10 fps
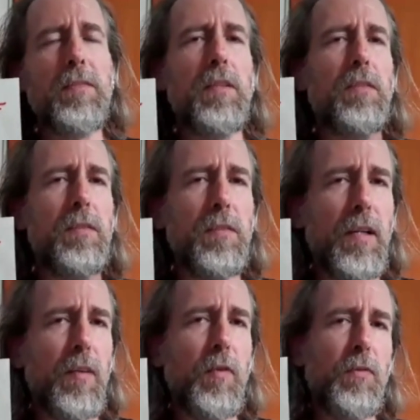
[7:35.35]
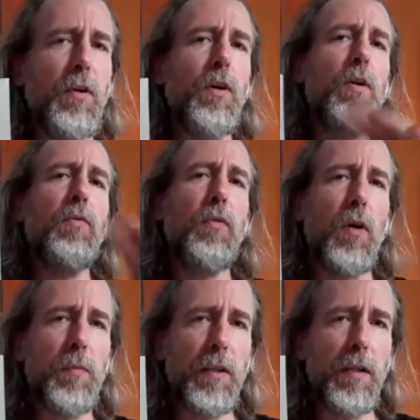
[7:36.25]
stuff of the whole
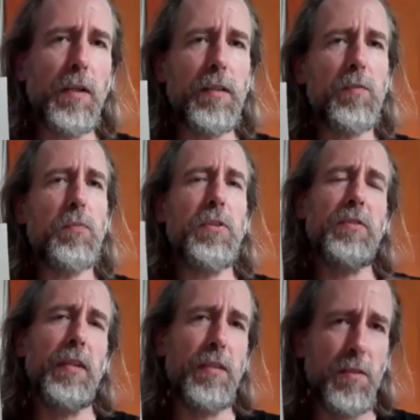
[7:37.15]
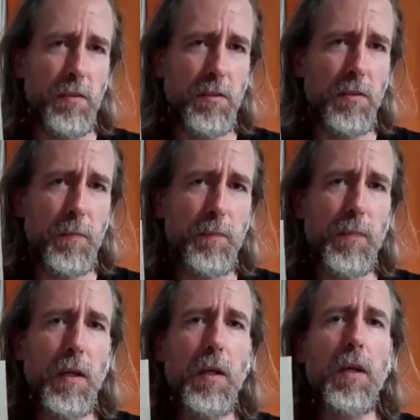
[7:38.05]
formula is presented.
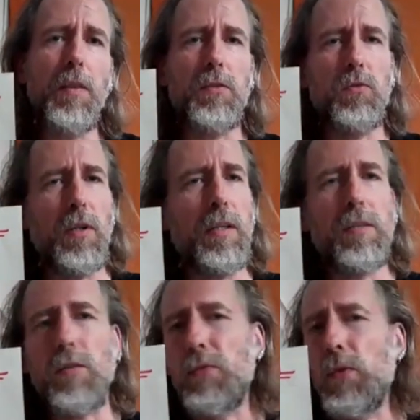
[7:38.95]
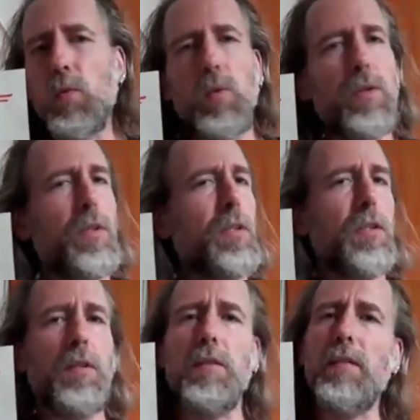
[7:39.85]
The strikes, the
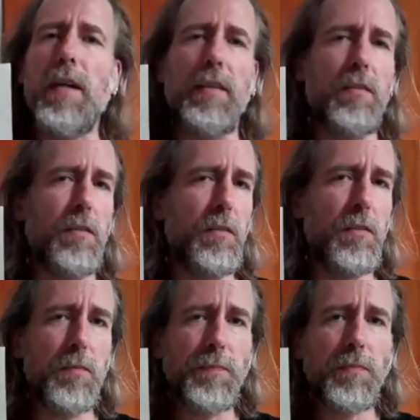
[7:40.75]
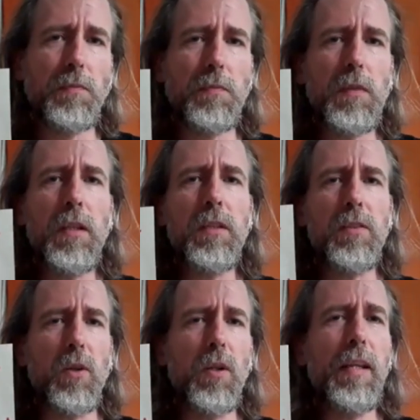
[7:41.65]
footwork, the stances. It is
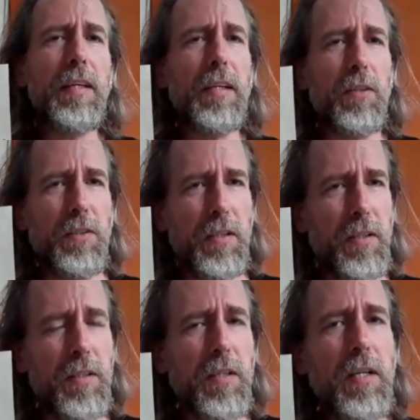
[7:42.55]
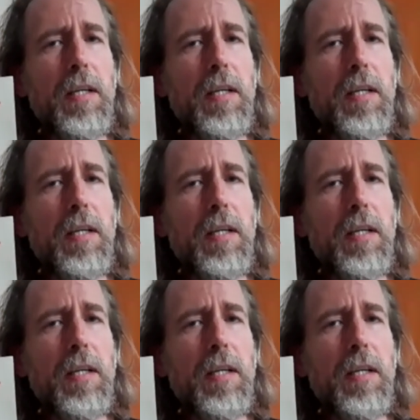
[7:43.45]
all laid out there.